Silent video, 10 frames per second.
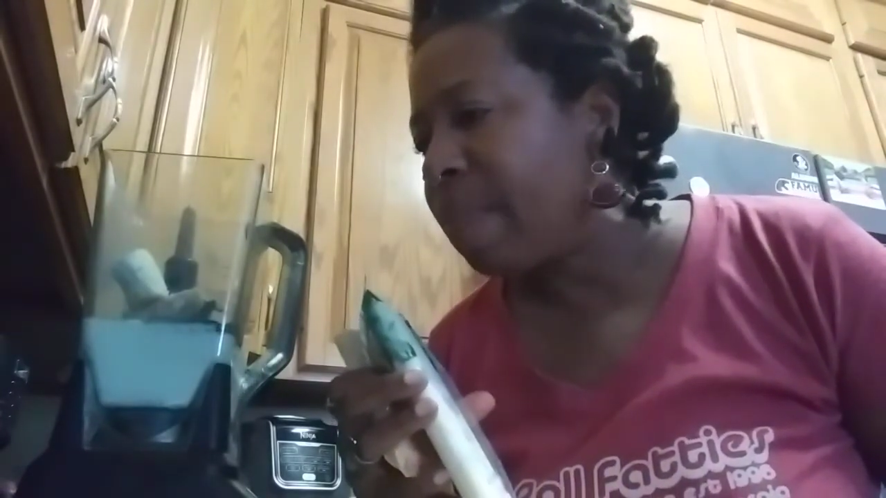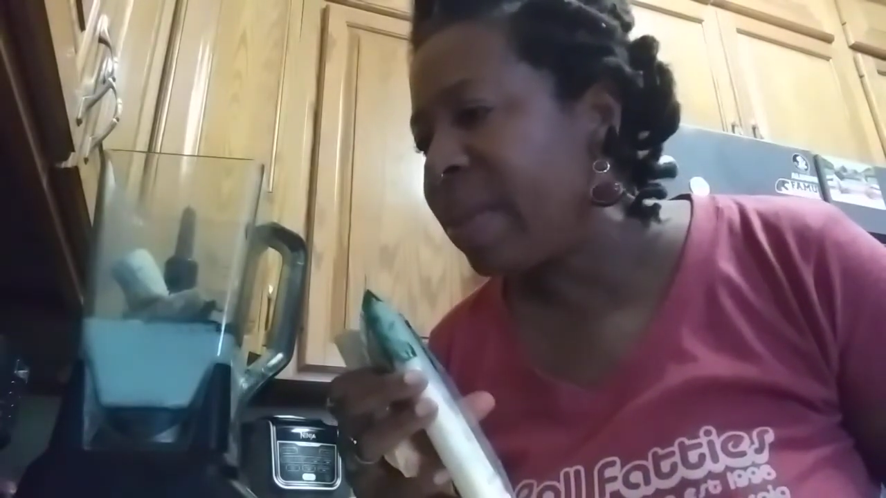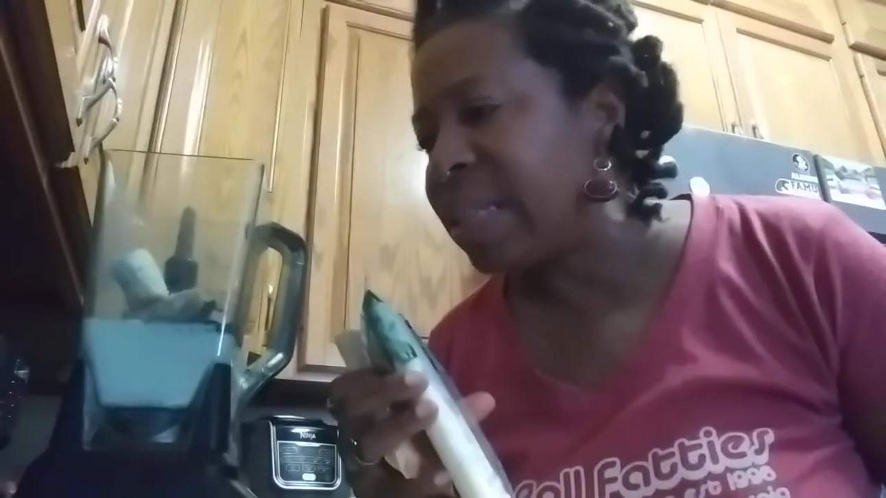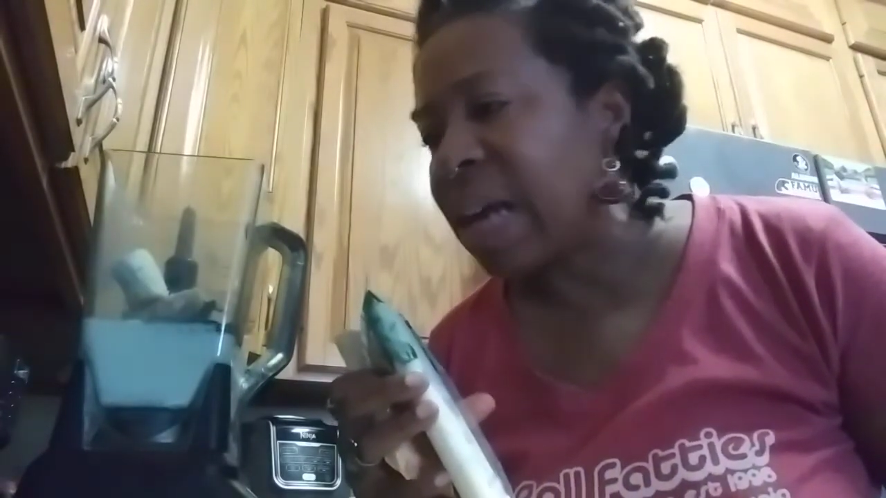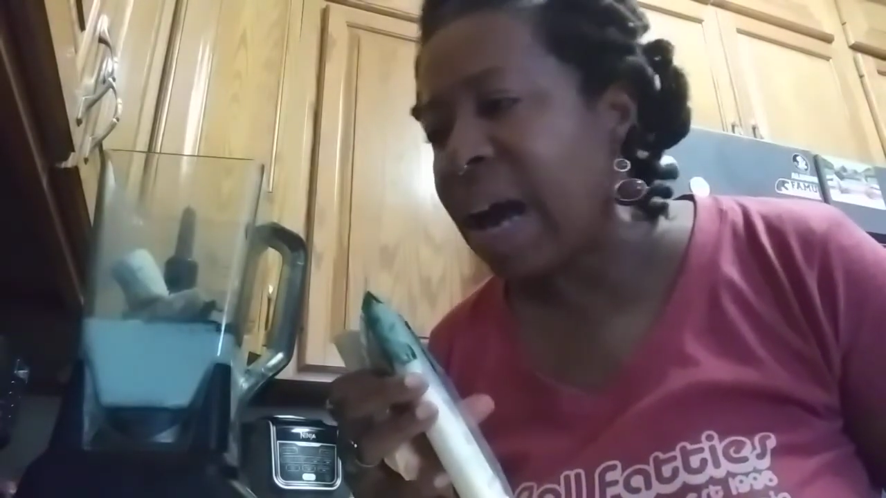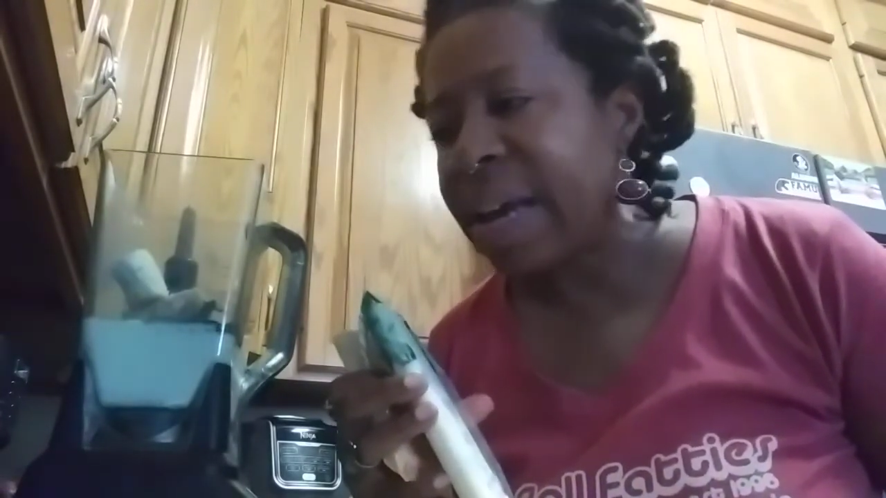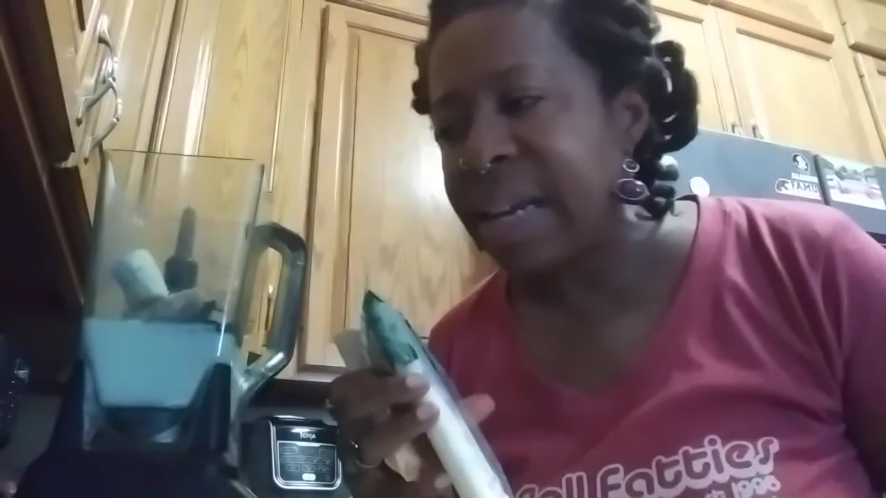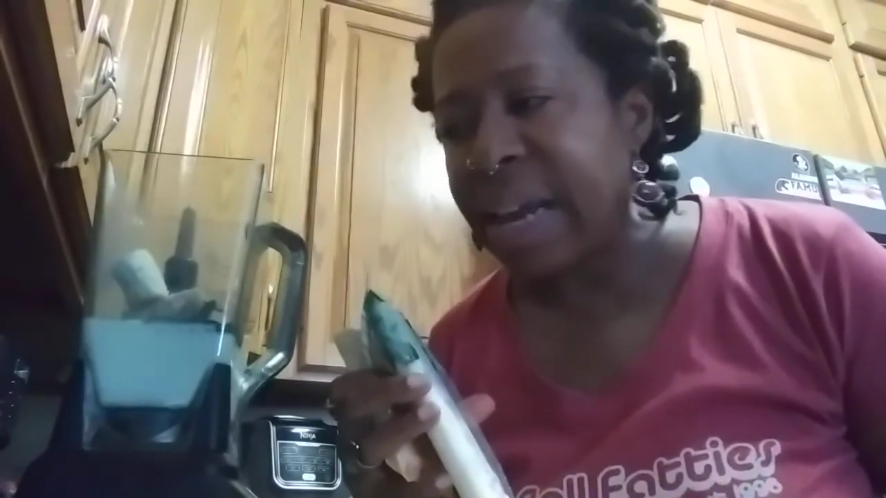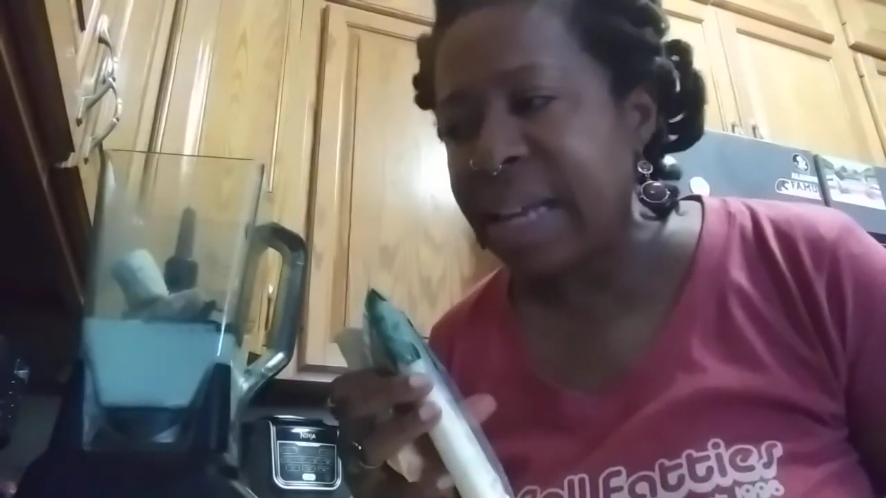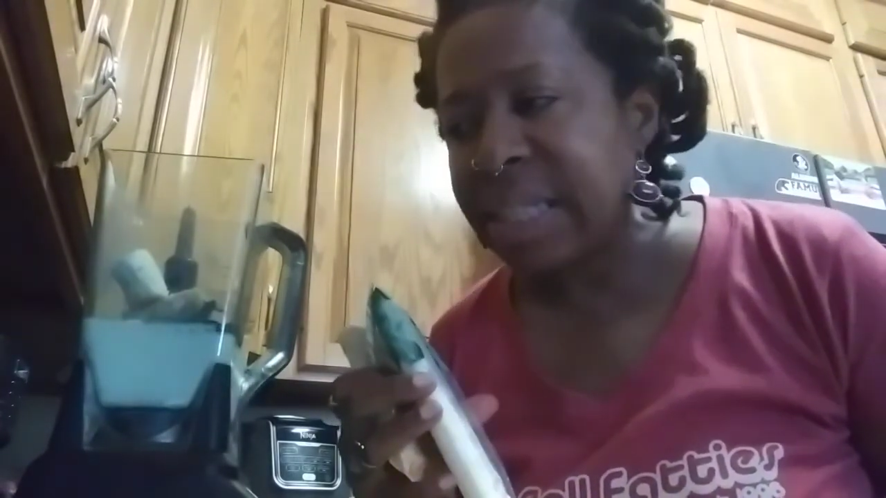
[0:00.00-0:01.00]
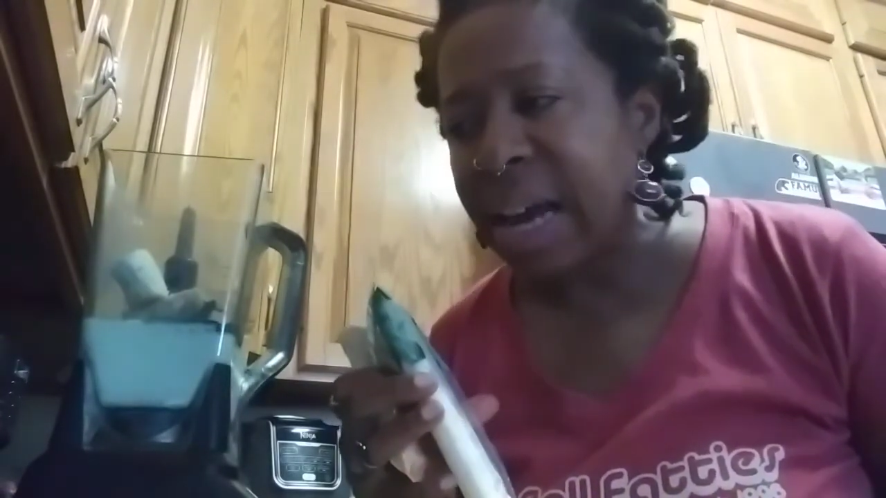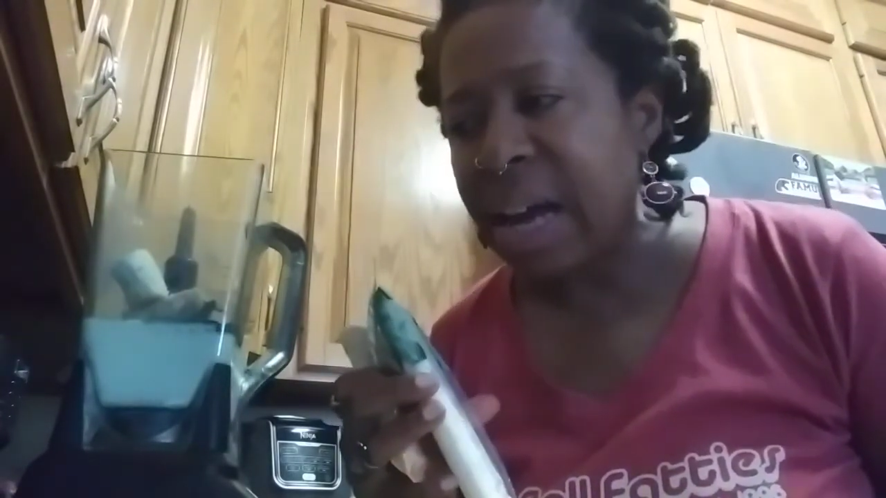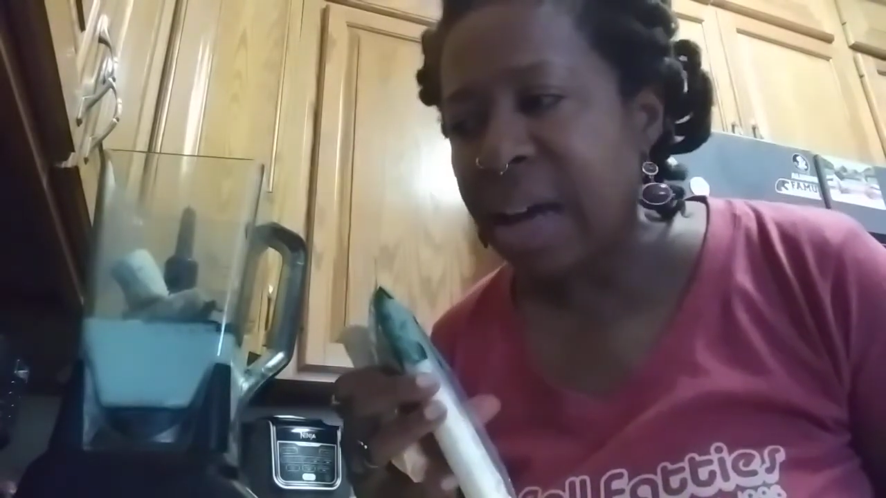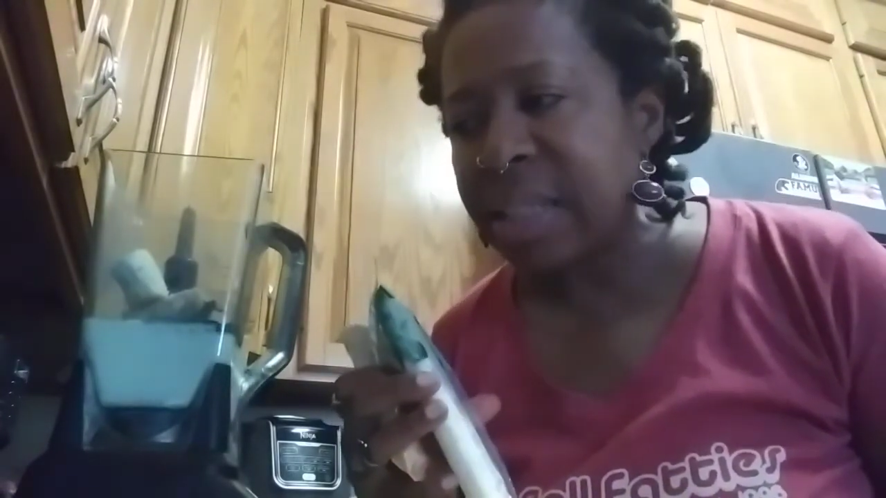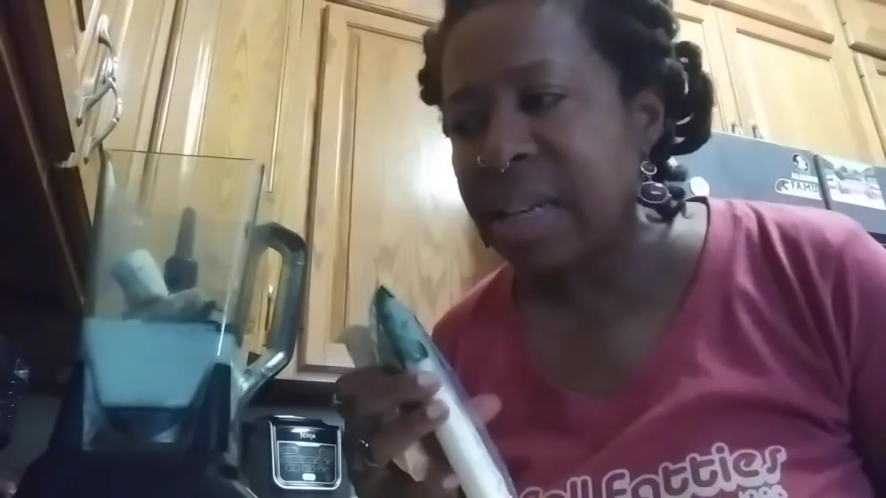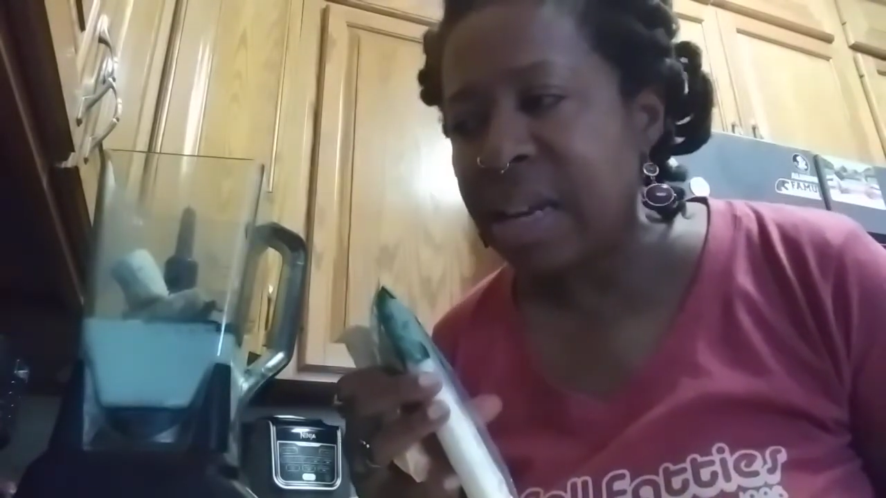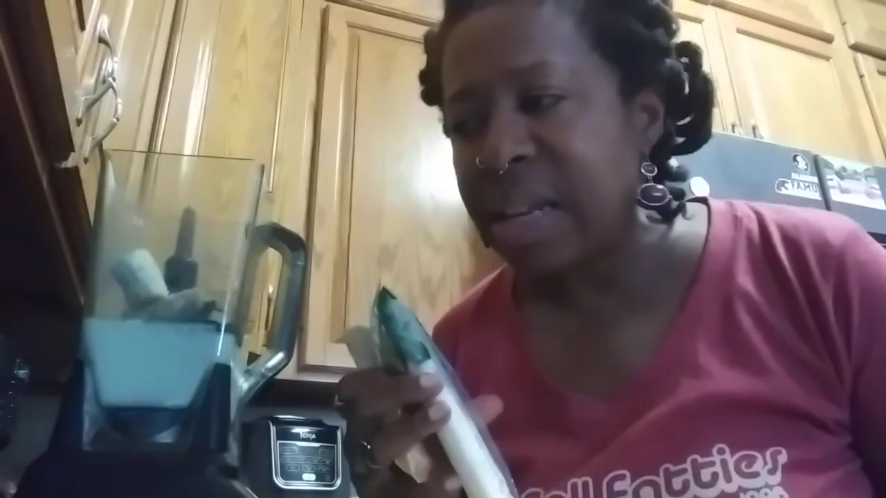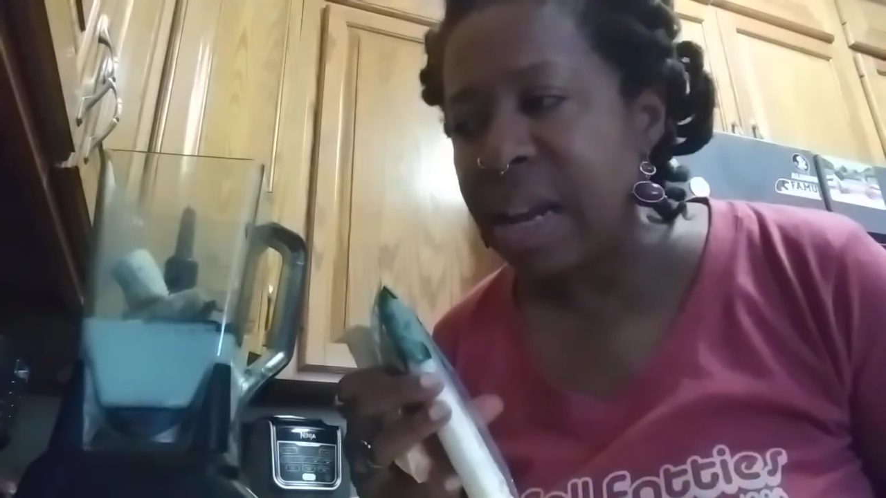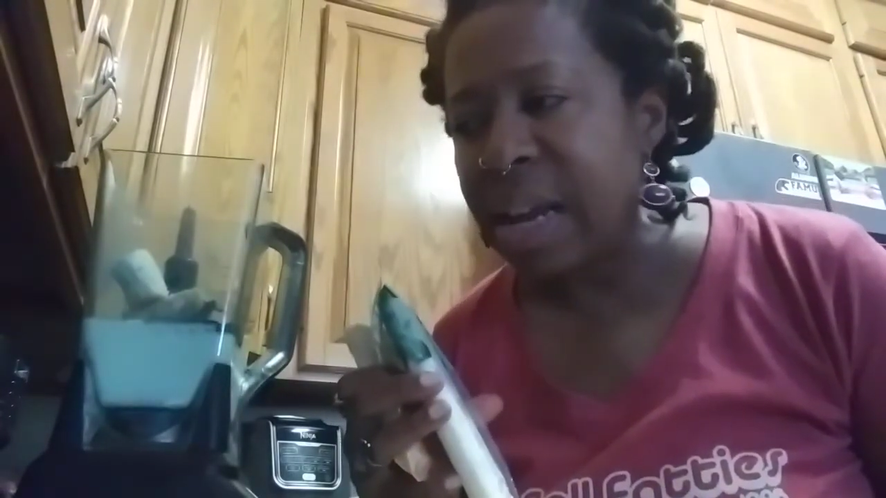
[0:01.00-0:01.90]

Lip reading: It's high in antioxidant,